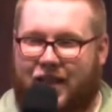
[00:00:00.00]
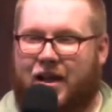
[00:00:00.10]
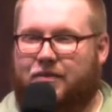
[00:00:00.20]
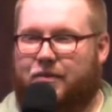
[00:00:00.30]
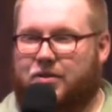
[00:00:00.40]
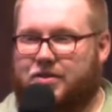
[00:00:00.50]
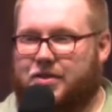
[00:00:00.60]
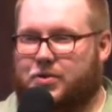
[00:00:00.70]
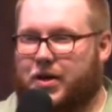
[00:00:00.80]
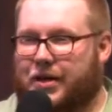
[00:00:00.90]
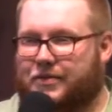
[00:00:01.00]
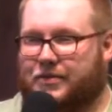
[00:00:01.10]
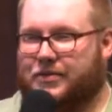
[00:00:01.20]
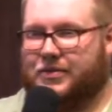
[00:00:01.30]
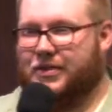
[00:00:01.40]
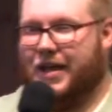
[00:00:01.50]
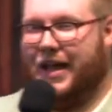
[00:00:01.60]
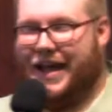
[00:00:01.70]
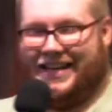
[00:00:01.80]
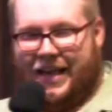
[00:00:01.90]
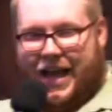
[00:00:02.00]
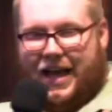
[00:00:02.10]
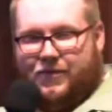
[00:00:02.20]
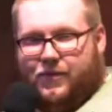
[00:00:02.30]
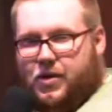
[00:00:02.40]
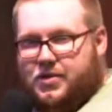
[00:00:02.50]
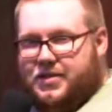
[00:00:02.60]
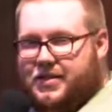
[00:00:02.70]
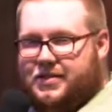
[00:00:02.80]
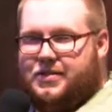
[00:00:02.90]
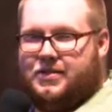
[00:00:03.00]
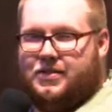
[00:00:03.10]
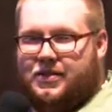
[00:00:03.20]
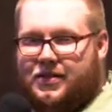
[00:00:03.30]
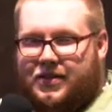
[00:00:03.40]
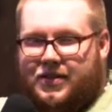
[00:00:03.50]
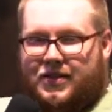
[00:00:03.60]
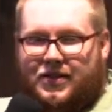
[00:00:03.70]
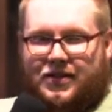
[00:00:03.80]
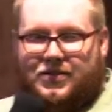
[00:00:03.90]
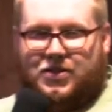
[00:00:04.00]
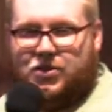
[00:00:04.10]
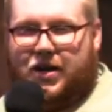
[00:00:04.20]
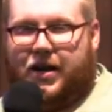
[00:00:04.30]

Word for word: Nine verses, right? I got nine verses to